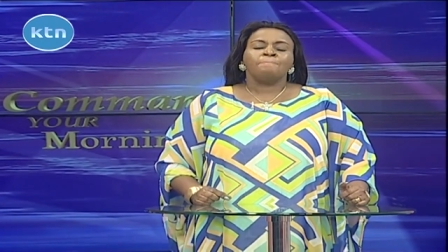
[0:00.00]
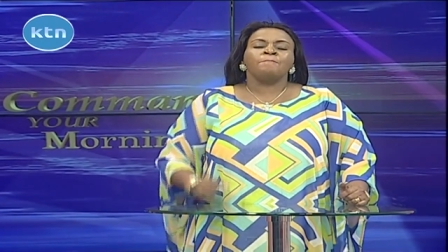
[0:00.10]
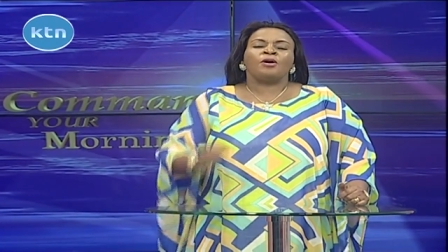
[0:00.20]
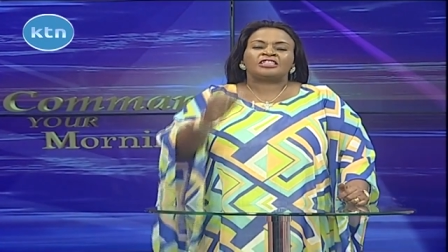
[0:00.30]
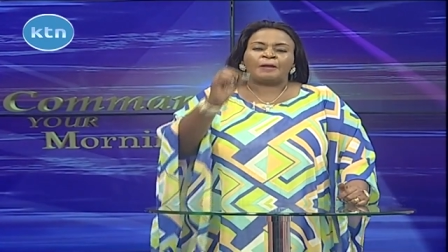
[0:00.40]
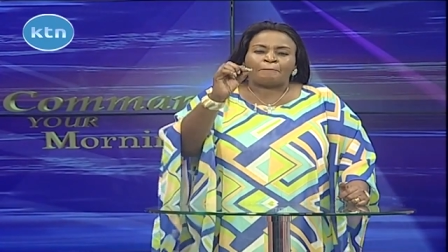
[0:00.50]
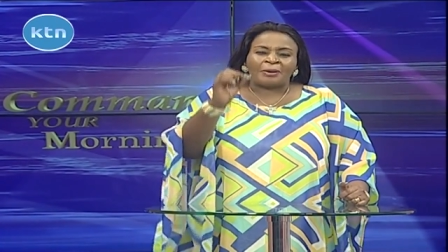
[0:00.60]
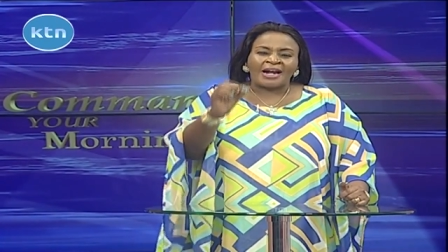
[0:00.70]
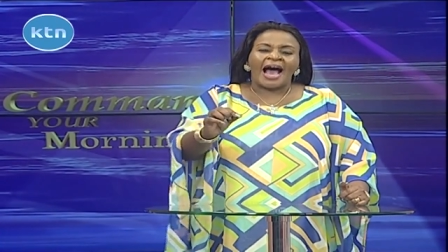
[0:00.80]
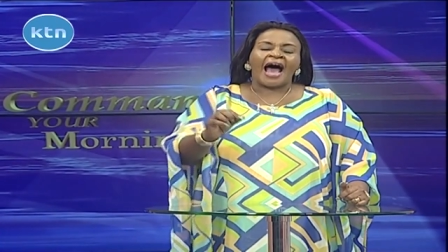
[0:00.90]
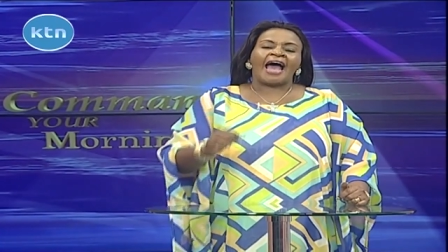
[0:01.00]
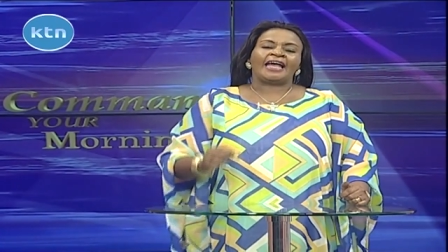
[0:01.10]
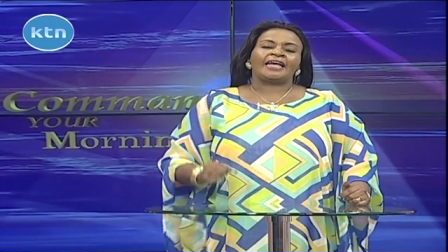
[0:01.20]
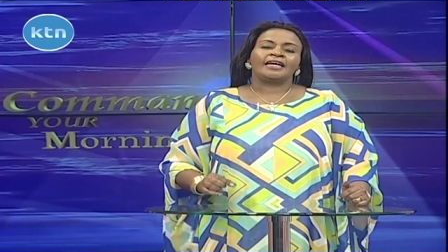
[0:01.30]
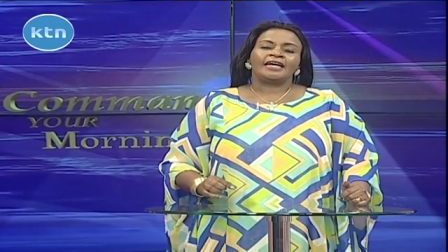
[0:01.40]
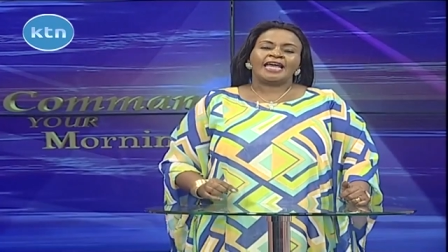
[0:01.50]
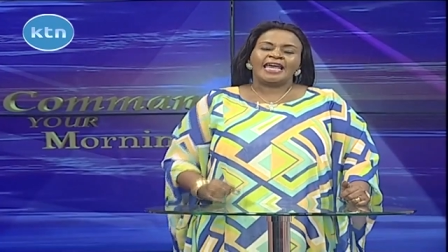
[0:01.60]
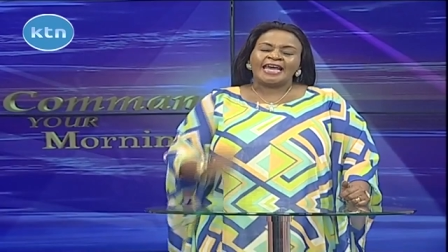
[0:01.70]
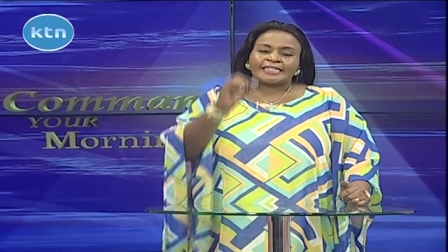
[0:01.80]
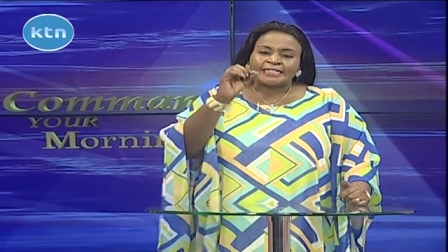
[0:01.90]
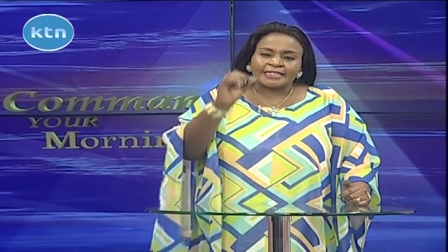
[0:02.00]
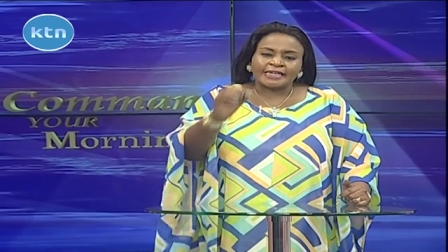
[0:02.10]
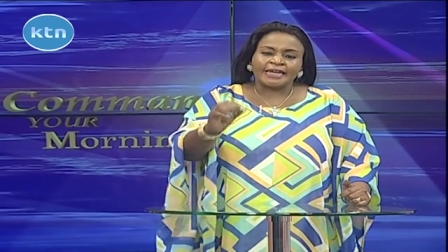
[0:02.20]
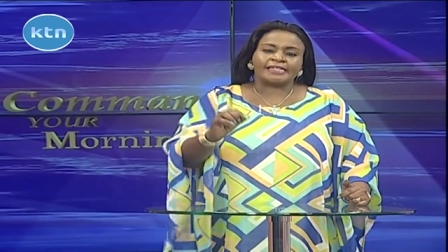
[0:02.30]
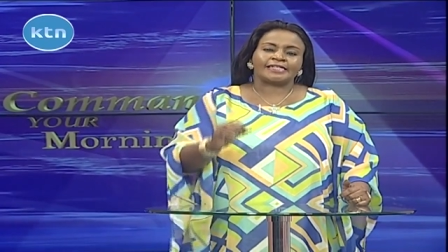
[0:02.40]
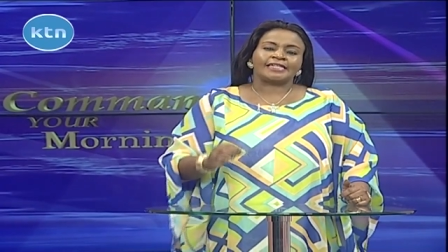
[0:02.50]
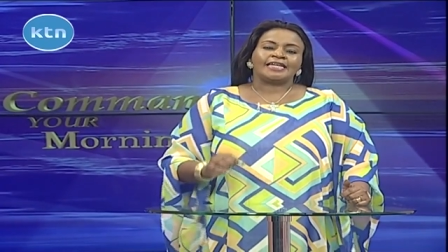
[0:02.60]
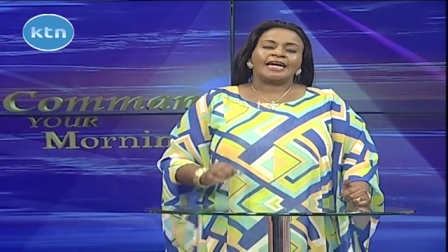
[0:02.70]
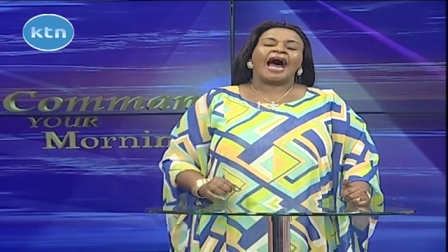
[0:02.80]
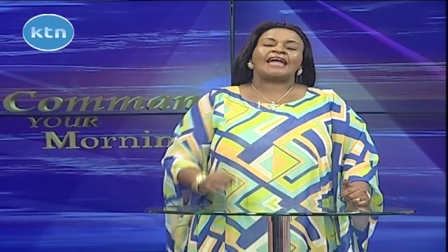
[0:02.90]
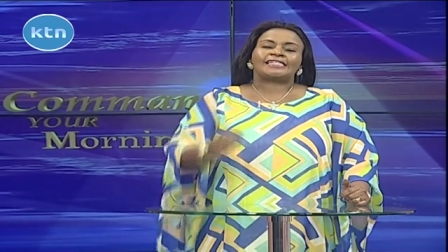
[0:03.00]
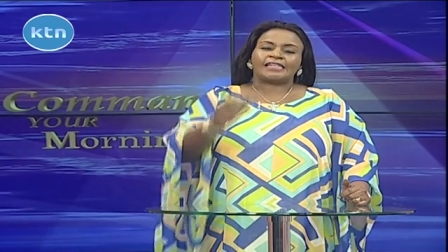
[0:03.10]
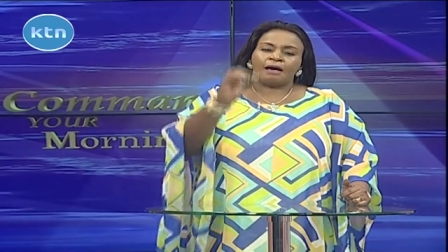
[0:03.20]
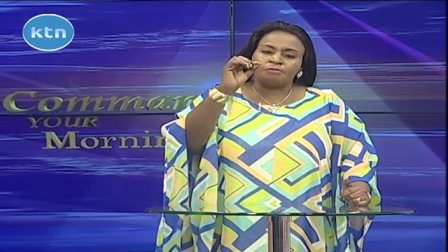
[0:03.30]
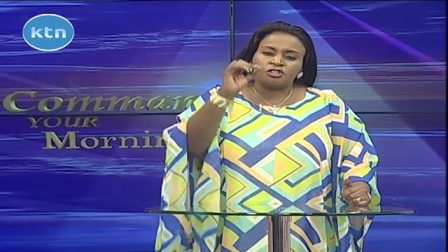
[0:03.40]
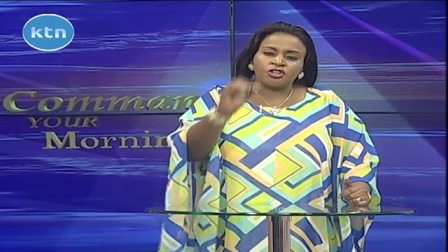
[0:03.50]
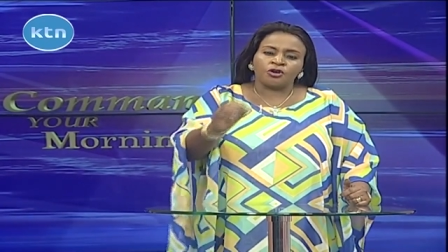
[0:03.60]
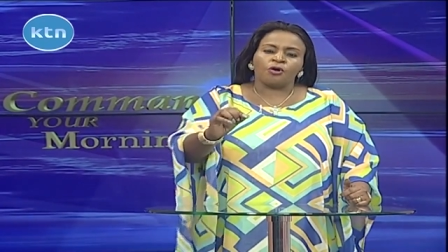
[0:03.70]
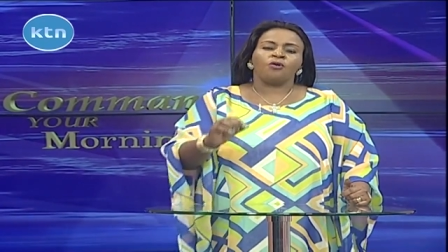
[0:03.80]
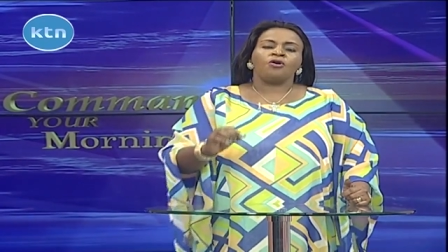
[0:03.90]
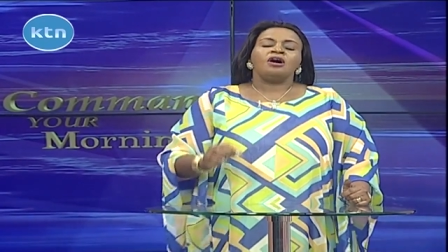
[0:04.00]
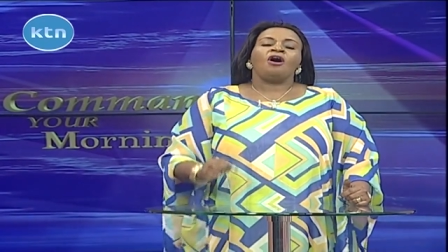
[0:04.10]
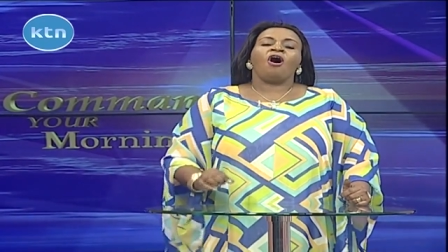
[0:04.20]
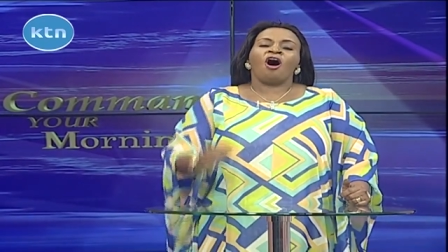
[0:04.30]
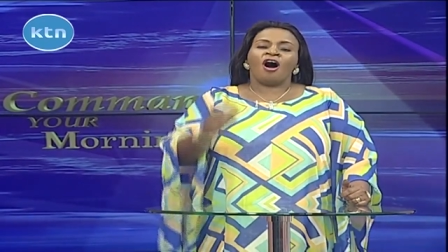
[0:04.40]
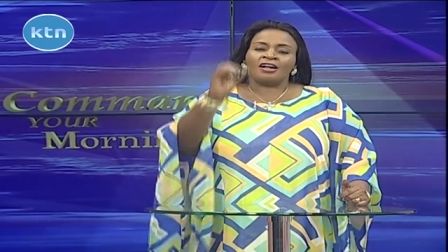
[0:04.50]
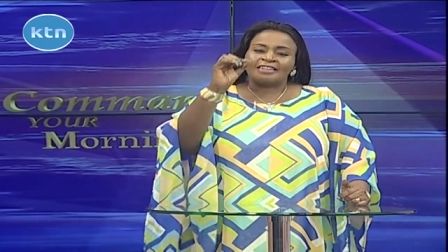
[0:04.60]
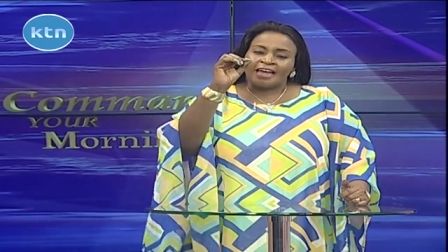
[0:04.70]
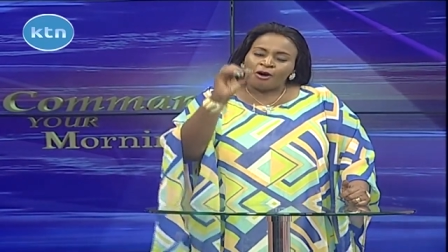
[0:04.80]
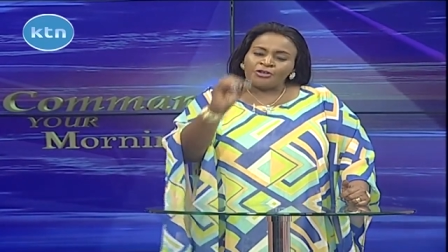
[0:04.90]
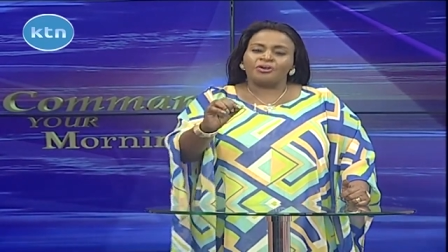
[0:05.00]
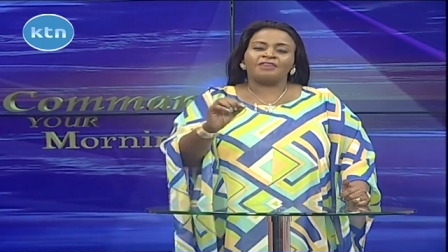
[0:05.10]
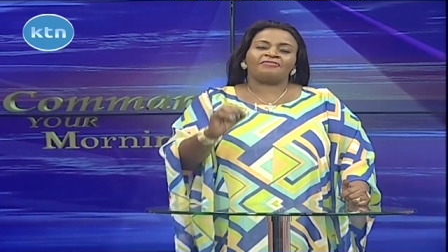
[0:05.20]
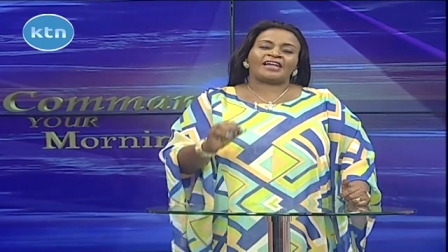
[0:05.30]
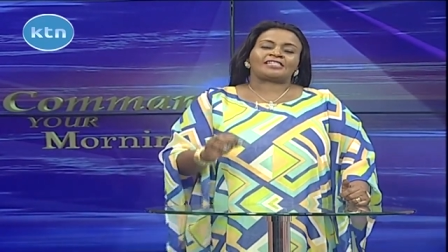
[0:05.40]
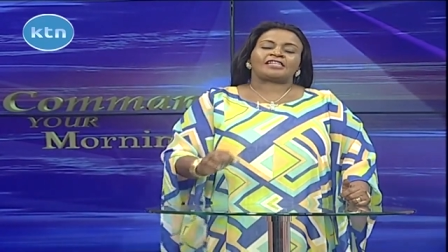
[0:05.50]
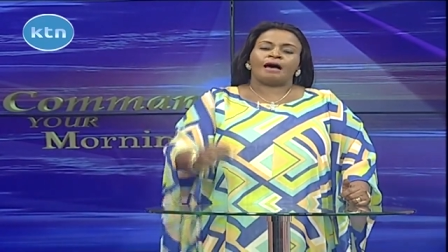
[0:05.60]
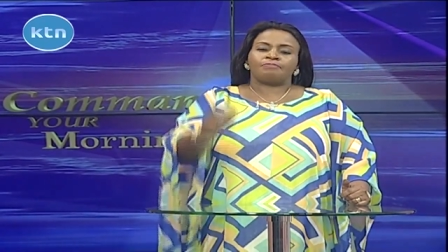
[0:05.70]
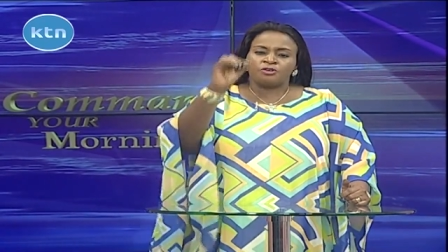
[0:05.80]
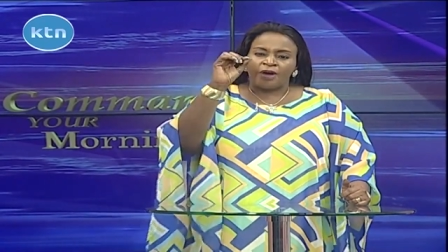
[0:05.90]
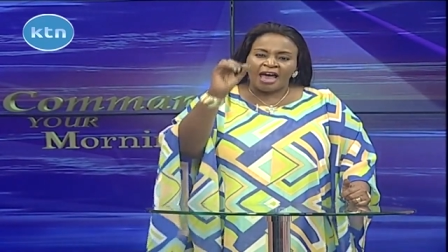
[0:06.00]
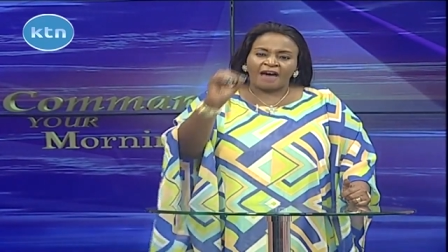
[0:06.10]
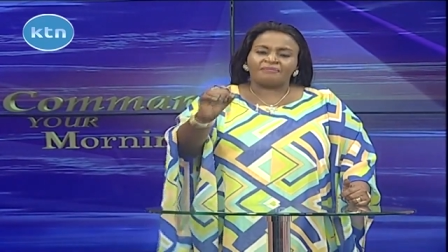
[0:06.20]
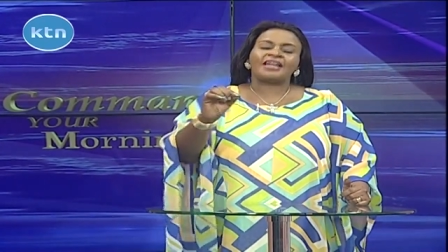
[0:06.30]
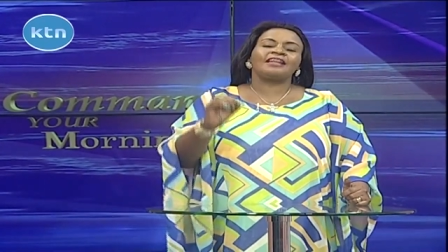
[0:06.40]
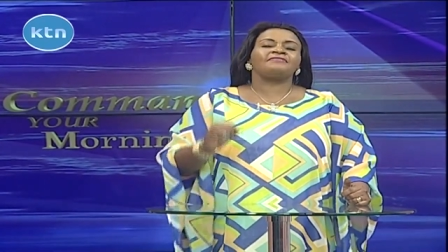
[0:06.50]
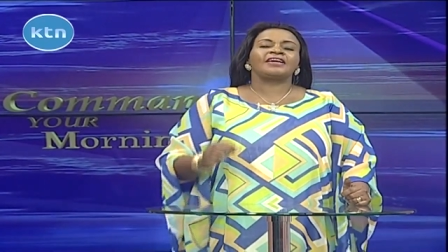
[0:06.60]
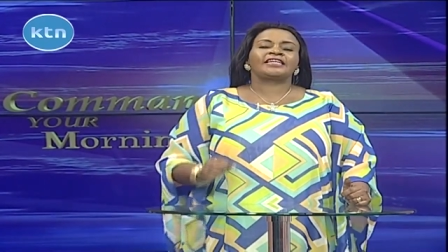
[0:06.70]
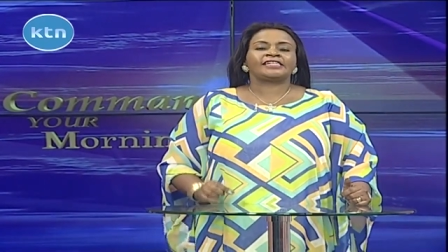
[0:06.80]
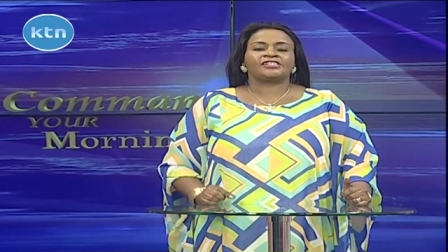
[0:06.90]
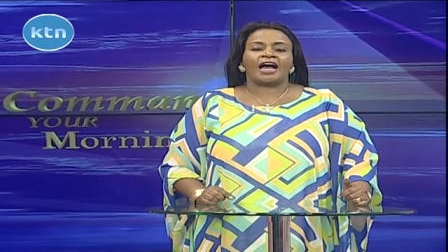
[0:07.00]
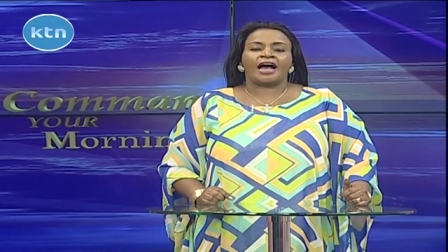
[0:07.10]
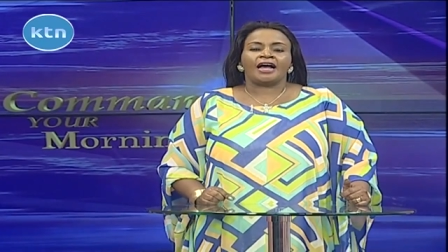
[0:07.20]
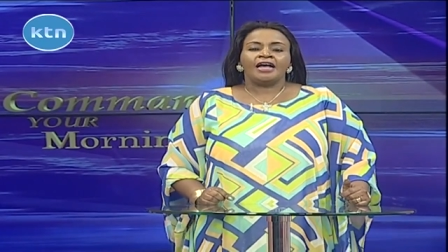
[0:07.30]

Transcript: multiply, increase, and subdue all the universe, subdue every living creature.